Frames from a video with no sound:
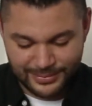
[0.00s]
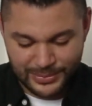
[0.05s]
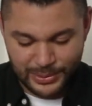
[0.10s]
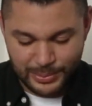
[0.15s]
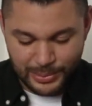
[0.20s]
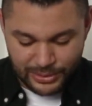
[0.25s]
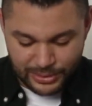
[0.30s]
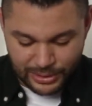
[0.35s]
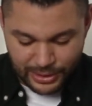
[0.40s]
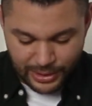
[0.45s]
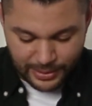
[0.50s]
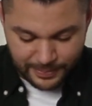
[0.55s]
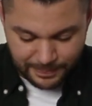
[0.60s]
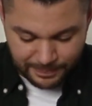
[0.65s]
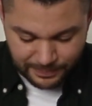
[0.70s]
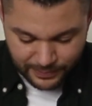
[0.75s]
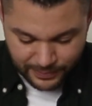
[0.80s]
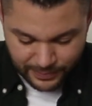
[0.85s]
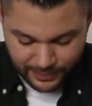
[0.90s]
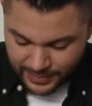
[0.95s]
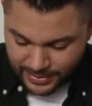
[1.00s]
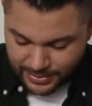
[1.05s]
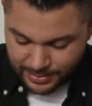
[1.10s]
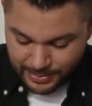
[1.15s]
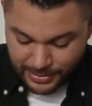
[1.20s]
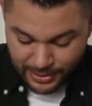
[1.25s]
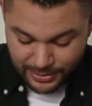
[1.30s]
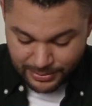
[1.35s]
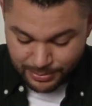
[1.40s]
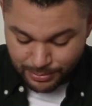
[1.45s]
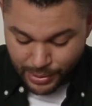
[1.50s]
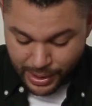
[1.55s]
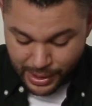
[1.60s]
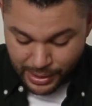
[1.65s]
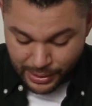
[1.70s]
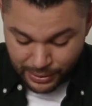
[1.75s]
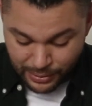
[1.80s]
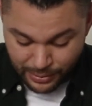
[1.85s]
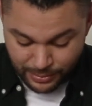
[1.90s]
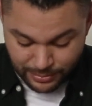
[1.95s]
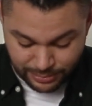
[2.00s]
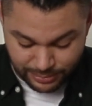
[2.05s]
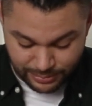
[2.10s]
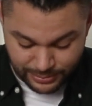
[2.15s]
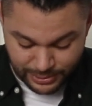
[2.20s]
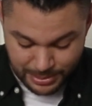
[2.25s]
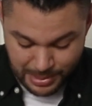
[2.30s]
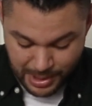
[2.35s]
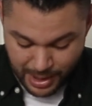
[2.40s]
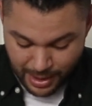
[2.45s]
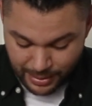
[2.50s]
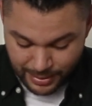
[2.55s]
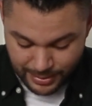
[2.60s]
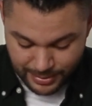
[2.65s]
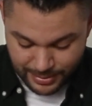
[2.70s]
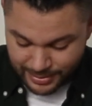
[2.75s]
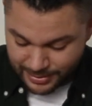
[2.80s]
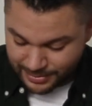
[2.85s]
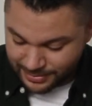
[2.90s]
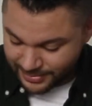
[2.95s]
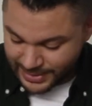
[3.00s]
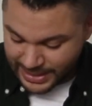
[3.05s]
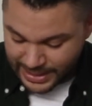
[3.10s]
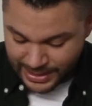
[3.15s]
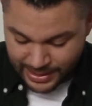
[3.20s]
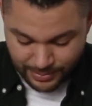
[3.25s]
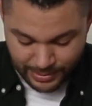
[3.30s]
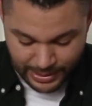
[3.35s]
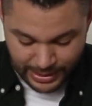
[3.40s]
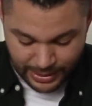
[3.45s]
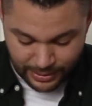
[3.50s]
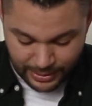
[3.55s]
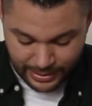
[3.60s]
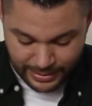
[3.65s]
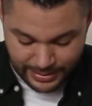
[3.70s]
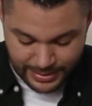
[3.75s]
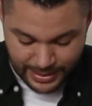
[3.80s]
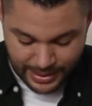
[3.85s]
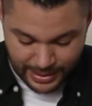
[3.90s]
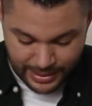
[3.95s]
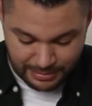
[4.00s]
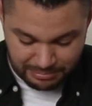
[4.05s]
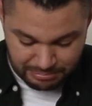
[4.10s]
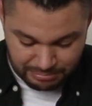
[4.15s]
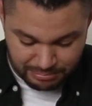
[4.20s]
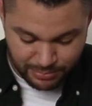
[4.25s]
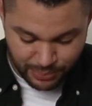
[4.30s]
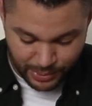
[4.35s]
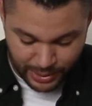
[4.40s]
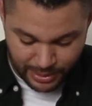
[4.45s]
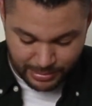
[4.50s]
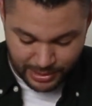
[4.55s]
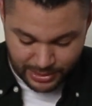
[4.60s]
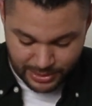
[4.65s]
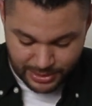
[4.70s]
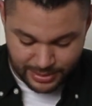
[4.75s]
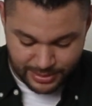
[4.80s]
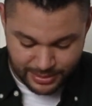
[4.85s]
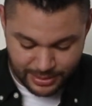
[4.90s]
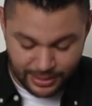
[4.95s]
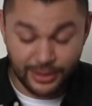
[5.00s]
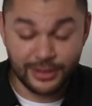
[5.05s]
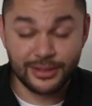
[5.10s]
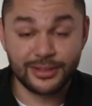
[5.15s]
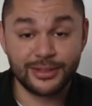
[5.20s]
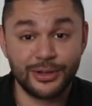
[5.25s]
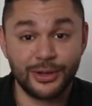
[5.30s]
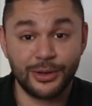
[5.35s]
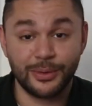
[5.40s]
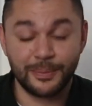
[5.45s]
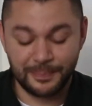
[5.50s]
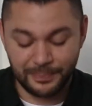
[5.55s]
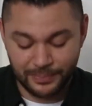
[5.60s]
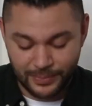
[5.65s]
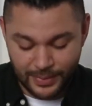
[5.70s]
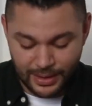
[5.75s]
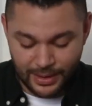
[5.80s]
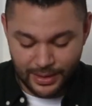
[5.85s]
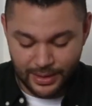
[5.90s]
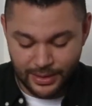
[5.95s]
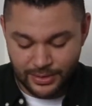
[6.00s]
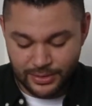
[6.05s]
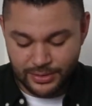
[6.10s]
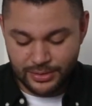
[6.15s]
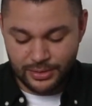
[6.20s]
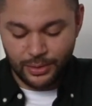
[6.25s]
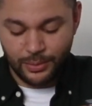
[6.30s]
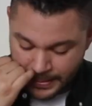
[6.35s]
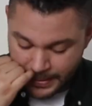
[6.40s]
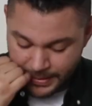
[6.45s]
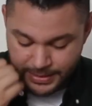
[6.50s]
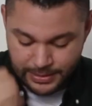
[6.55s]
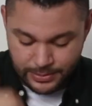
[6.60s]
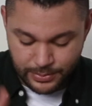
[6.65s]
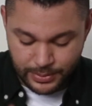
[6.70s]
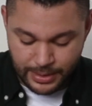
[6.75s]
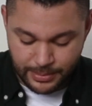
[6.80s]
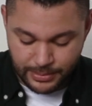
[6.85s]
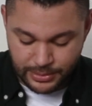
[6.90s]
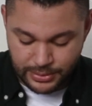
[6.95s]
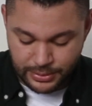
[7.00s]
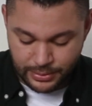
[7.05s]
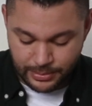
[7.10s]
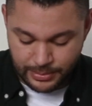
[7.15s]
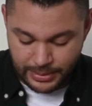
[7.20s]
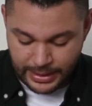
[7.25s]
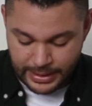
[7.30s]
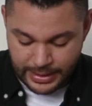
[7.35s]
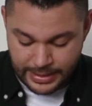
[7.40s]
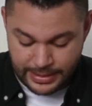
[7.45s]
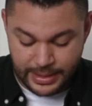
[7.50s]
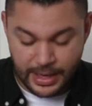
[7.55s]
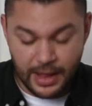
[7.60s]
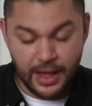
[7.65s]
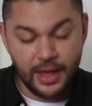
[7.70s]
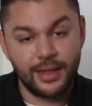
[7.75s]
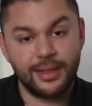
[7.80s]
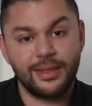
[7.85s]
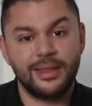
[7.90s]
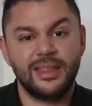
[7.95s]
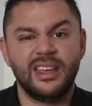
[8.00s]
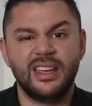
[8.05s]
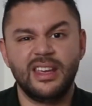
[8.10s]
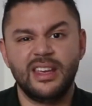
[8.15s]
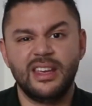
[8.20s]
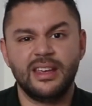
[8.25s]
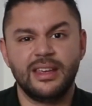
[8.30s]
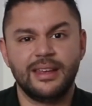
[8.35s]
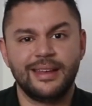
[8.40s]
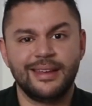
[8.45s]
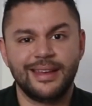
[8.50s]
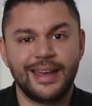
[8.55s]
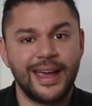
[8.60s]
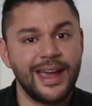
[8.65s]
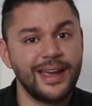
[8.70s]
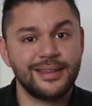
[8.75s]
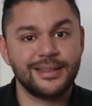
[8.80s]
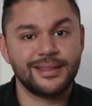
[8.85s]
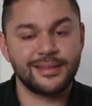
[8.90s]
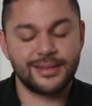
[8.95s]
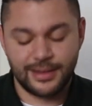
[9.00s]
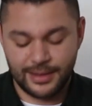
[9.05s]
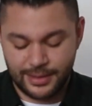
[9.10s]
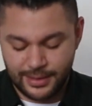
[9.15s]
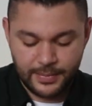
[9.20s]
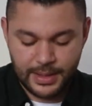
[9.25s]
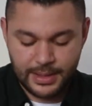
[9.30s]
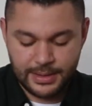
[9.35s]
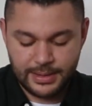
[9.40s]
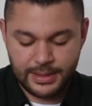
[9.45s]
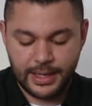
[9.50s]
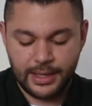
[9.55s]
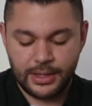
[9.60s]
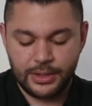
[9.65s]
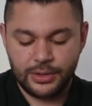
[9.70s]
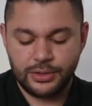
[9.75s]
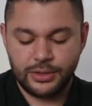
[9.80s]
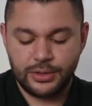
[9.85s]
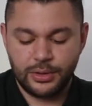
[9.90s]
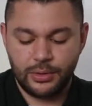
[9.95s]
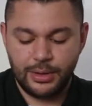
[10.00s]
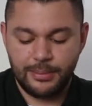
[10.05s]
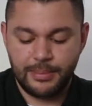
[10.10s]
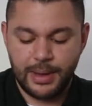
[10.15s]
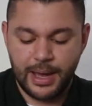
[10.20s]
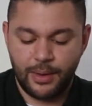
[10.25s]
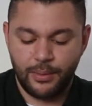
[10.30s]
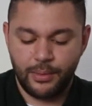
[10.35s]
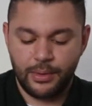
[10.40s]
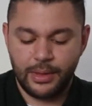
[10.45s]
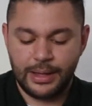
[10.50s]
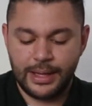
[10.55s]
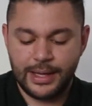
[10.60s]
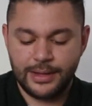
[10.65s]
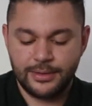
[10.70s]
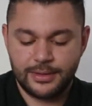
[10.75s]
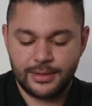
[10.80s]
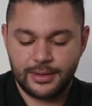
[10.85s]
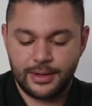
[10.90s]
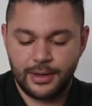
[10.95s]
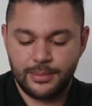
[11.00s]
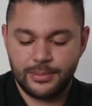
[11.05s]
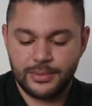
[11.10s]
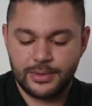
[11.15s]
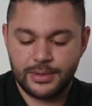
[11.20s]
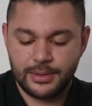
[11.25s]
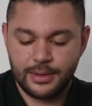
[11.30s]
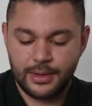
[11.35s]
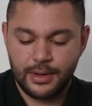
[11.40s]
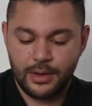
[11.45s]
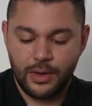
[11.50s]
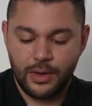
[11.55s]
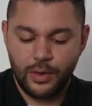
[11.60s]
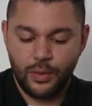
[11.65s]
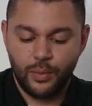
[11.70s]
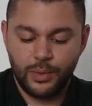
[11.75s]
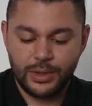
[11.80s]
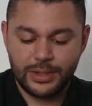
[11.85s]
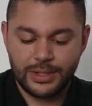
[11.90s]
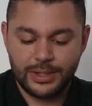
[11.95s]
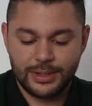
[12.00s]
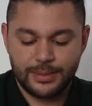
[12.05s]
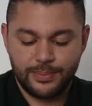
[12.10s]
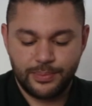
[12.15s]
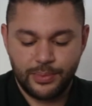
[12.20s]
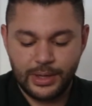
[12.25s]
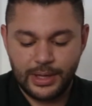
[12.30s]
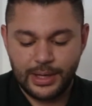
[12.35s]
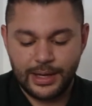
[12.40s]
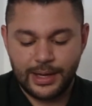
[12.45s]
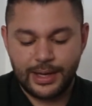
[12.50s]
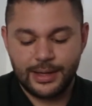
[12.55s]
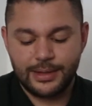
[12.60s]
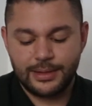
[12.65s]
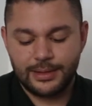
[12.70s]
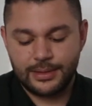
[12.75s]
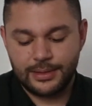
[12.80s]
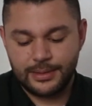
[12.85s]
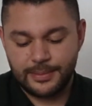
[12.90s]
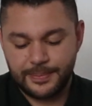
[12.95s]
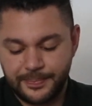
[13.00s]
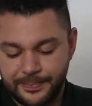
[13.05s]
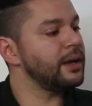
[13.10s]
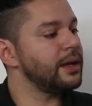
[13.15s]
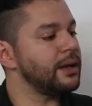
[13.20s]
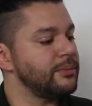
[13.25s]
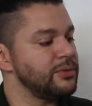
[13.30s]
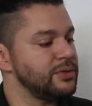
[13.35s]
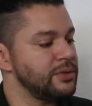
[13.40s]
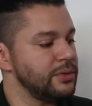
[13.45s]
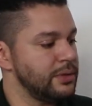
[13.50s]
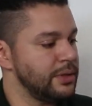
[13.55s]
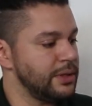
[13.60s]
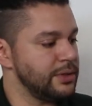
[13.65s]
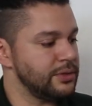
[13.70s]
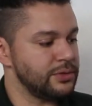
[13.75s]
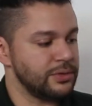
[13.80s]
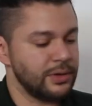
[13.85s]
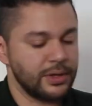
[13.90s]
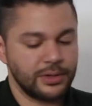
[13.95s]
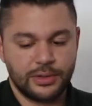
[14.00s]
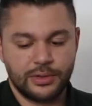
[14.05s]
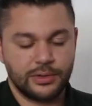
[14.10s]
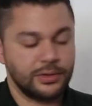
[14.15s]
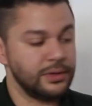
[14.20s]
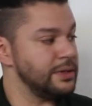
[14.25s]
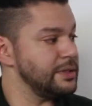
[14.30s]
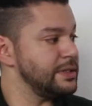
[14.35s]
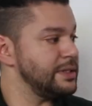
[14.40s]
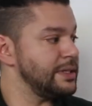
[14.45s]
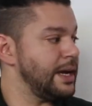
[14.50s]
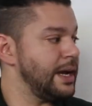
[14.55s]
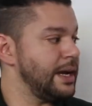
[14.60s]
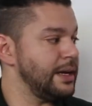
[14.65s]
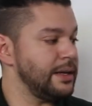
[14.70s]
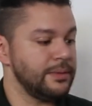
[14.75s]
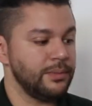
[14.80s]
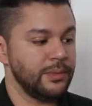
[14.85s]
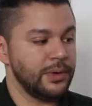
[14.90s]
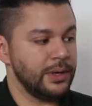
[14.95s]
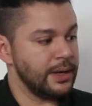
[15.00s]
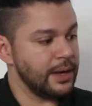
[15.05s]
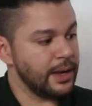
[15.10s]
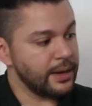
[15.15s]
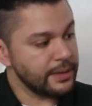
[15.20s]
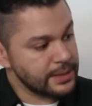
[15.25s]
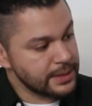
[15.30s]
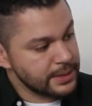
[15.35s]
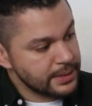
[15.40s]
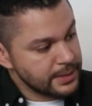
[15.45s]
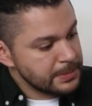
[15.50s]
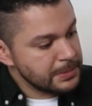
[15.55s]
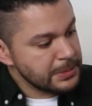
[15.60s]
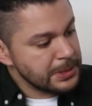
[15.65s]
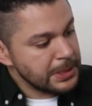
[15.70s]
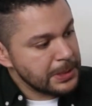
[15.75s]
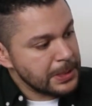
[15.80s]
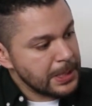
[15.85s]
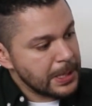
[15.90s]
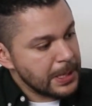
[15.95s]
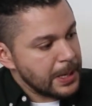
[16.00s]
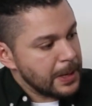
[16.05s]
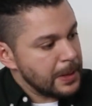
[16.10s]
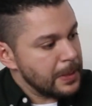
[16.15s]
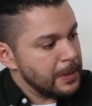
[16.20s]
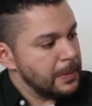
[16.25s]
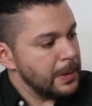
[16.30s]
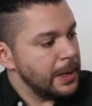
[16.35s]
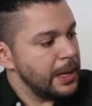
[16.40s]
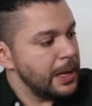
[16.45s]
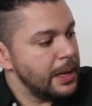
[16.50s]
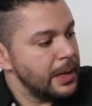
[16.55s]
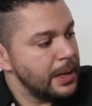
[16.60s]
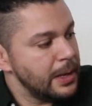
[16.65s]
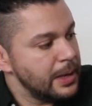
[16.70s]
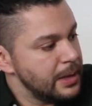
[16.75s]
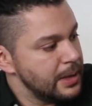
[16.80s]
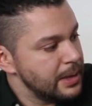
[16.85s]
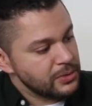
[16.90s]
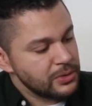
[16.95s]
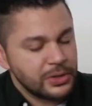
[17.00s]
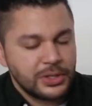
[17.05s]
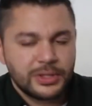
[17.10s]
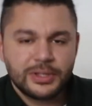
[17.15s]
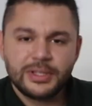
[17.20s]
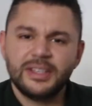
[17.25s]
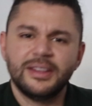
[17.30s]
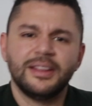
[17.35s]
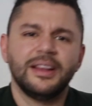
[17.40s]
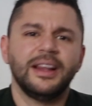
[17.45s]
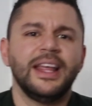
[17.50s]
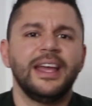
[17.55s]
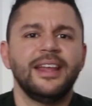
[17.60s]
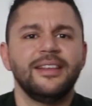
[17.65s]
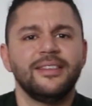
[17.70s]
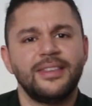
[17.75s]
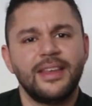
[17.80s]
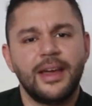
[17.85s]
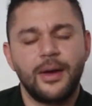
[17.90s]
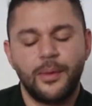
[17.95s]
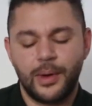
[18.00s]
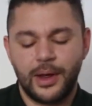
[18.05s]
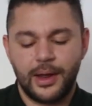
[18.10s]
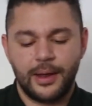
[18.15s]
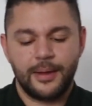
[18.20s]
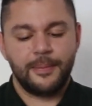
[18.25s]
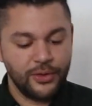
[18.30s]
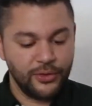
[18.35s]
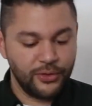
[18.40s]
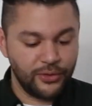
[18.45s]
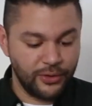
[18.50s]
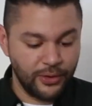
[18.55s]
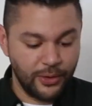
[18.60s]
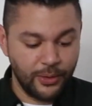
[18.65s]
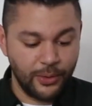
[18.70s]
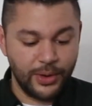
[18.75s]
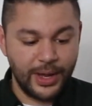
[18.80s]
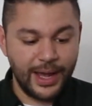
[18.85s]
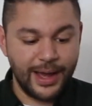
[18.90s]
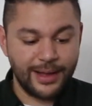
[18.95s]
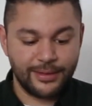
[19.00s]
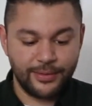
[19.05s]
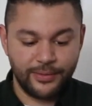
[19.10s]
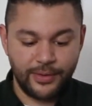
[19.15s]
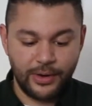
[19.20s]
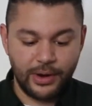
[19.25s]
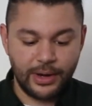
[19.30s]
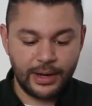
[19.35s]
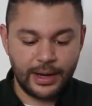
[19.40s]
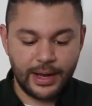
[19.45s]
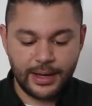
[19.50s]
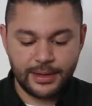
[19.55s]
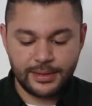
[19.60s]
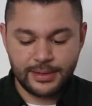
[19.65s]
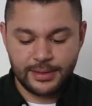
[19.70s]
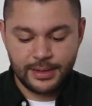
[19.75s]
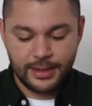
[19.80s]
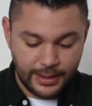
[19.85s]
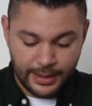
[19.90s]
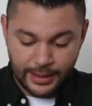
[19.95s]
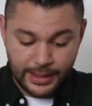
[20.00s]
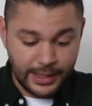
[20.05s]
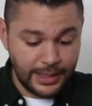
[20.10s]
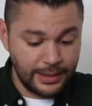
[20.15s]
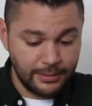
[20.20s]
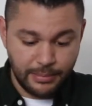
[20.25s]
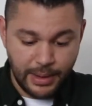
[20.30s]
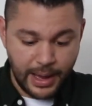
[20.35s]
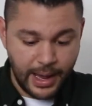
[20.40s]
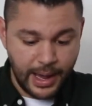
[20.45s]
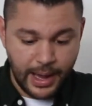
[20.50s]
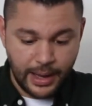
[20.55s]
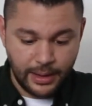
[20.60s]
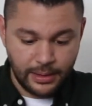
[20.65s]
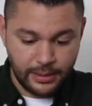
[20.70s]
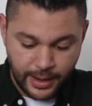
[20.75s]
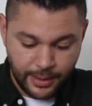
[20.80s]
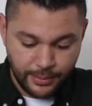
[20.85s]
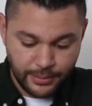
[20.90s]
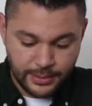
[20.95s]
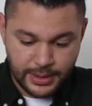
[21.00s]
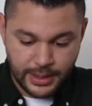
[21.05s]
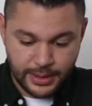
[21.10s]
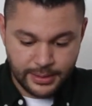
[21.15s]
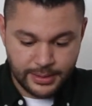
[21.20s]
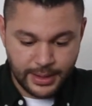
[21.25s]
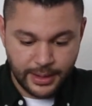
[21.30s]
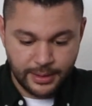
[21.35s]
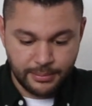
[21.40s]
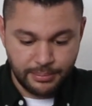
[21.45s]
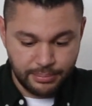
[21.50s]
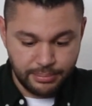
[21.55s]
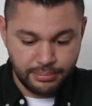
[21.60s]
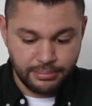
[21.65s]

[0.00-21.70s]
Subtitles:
Smells good. It smells brand new, to be honest. And when I look inside, it pretty much looks new. So this is what I'm assuming is the case. It's like a little Sony bag where the lens comes, which is pretty nice, and I'm sure the instructions are inside and whatnot. Get that out of the way. You can see the lens that way. So yeah, it's a very nice, clean bag. I would say it's like